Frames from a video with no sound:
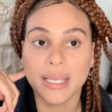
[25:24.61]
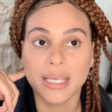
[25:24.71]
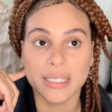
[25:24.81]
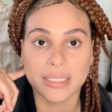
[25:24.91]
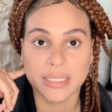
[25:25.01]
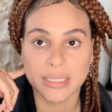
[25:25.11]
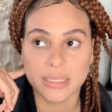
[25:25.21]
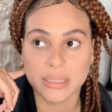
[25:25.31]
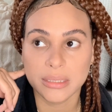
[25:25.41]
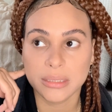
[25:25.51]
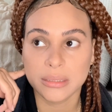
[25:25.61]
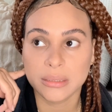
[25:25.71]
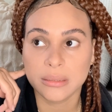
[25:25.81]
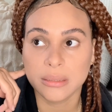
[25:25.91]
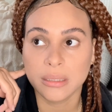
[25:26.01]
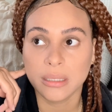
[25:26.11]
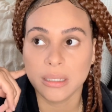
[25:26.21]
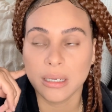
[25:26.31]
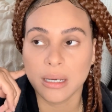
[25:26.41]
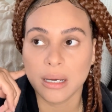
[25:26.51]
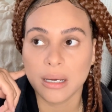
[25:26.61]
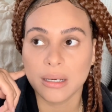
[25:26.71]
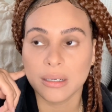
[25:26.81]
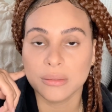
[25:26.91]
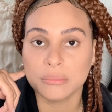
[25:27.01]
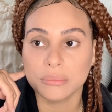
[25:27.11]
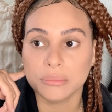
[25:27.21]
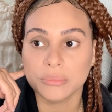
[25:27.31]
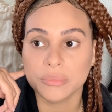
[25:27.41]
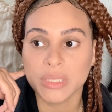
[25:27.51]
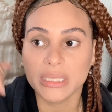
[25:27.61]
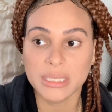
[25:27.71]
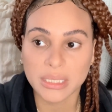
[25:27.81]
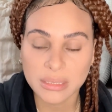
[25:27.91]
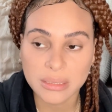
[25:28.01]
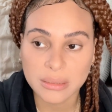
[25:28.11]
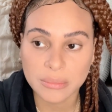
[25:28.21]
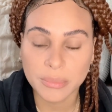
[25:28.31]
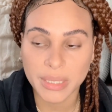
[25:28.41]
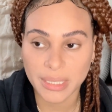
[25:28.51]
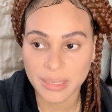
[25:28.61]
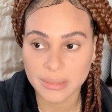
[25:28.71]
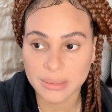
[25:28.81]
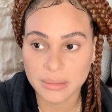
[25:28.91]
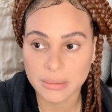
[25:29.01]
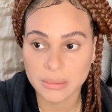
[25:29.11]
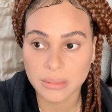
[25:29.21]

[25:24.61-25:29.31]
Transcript: It is a 10X Max.